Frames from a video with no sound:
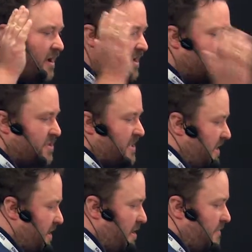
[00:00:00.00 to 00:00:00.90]
I can just
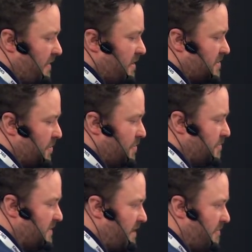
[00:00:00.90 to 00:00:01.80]
hand it over to
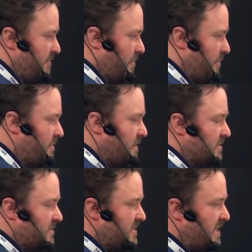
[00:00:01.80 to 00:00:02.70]
Terraform
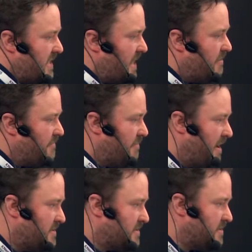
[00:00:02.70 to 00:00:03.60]
to take care of the
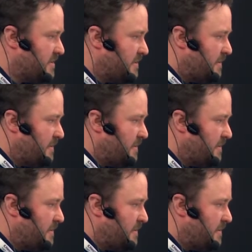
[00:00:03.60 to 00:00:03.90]
rest.